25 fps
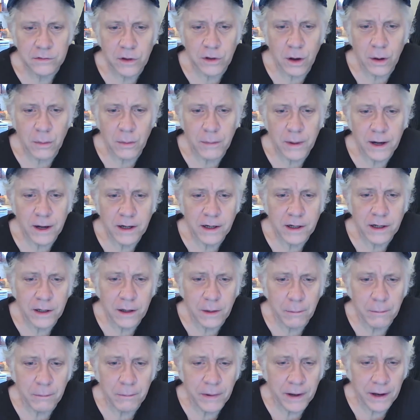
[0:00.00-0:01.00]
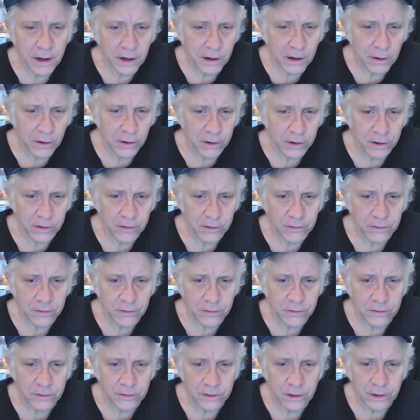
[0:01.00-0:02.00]
There are so many
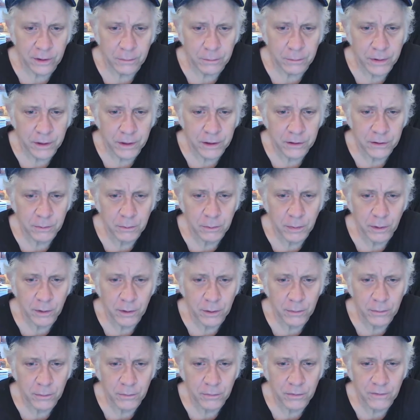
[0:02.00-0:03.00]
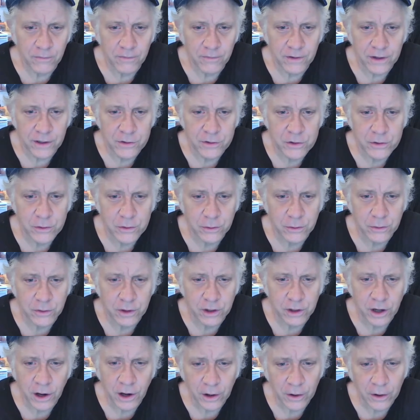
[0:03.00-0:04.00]
imperatives in Pittsburgh
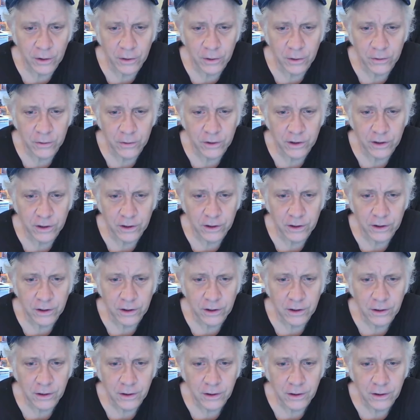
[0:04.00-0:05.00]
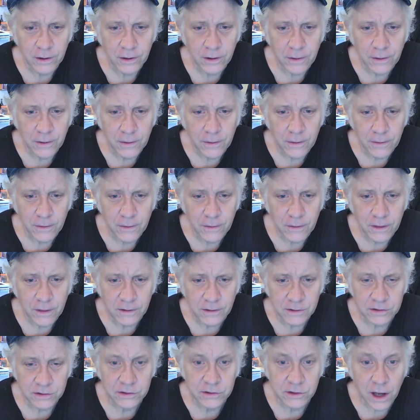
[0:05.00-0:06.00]
provincial code
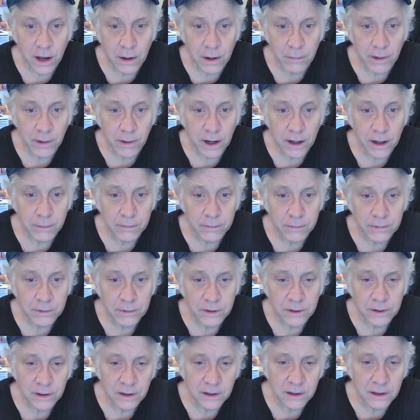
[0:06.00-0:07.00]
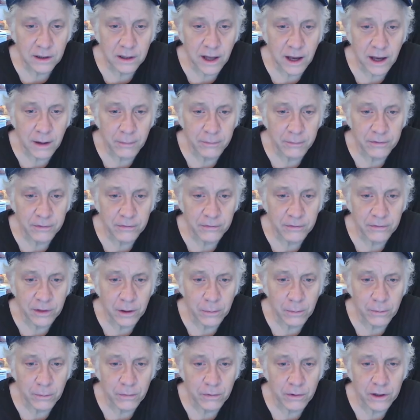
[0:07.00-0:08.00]
that sum up to the collapse
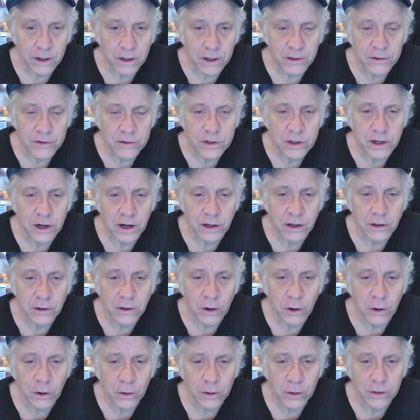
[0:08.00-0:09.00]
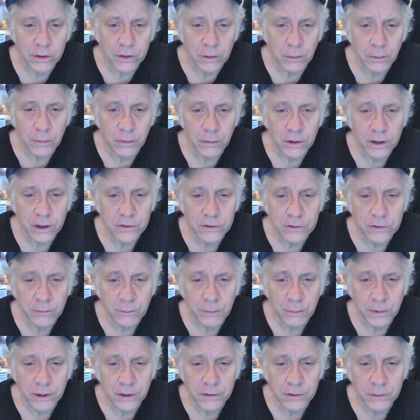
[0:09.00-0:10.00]
of their bridge, and I call it the
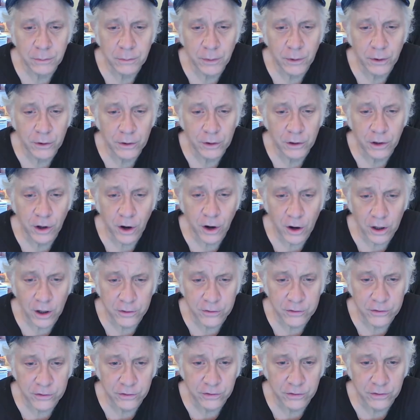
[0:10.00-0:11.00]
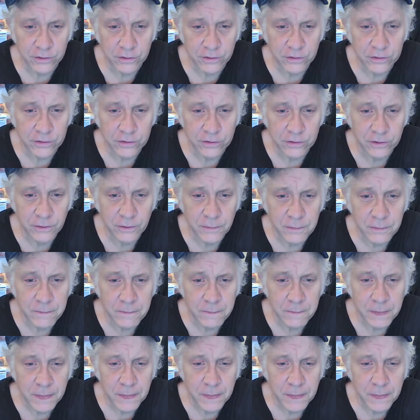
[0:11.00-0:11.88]
Bridge of Pittsburgh Consciousness.